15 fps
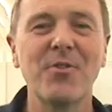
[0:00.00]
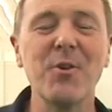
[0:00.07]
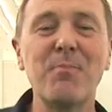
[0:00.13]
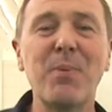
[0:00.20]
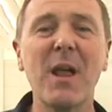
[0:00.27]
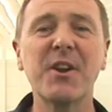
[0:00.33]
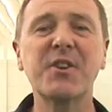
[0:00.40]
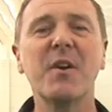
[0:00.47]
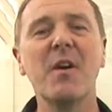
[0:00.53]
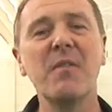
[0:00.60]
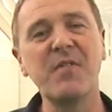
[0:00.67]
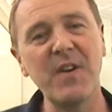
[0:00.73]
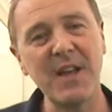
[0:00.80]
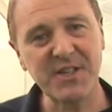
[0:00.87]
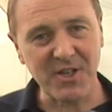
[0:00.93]
The blood
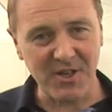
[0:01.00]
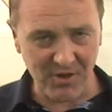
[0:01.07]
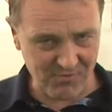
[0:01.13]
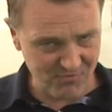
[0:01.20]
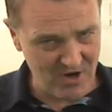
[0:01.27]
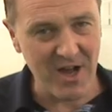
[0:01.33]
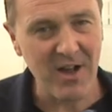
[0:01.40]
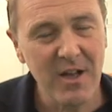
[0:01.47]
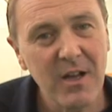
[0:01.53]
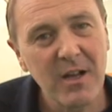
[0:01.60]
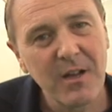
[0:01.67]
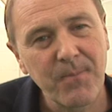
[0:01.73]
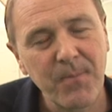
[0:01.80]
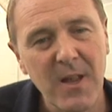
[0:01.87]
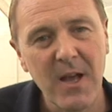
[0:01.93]
of Veselora
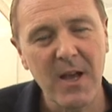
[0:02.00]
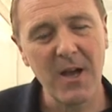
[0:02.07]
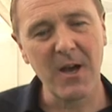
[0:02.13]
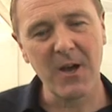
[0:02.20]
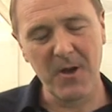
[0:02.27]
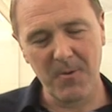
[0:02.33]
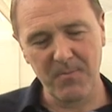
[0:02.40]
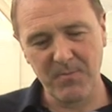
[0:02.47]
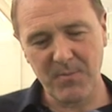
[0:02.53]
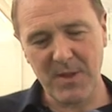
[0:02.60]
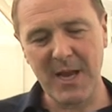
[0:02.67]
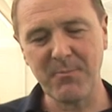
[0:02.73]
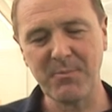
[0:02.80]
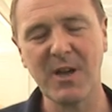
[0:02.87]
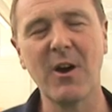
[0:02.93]
um,
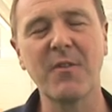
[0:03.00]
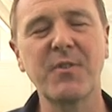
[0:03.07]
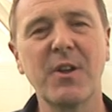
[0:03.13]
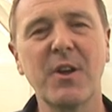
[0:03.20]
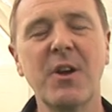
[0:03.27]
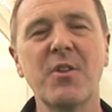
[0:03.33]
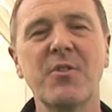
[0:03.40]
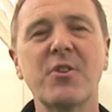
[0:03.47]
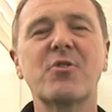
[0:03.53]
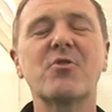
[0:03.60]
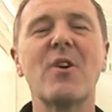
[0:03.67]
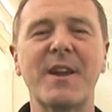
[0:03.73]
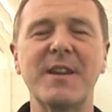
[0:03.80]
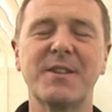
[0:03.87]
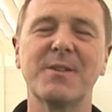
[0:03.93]
named after the
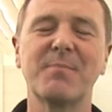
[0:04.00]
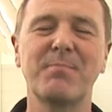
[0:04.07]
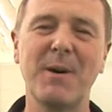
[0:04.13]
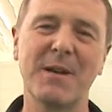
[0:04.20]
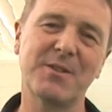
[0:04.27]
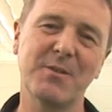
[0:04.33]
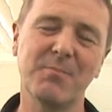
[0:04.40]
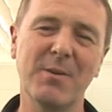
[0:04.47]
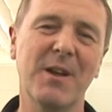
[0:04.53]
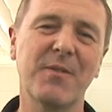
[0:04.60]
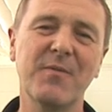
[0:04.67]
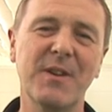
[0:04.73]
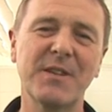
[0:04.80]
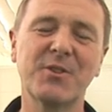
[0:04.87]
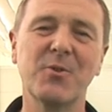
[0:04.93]
great Buster
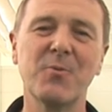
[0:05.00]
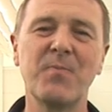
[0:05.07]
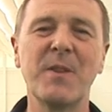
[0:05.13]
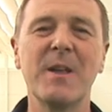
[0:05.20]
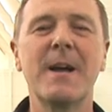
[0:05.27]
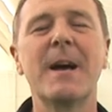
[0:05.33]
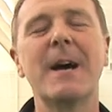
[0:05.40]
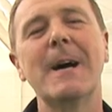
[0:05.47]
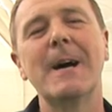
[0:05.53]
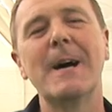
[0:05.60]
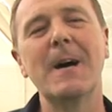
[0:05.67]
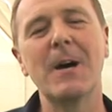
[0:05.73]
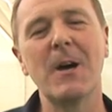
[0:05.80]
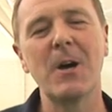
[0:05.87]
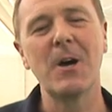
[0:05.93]
Blood Vessel.
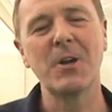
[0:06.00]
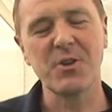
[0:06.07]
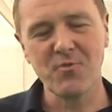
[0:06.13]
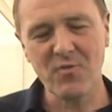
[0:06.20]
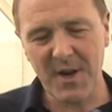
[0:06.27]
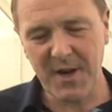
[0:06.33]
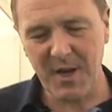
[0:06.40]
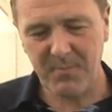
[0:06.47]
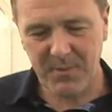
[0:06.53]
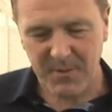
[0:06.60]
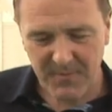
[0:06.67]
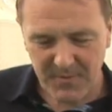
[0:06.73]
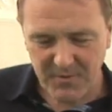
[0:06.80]
Uh, you run up,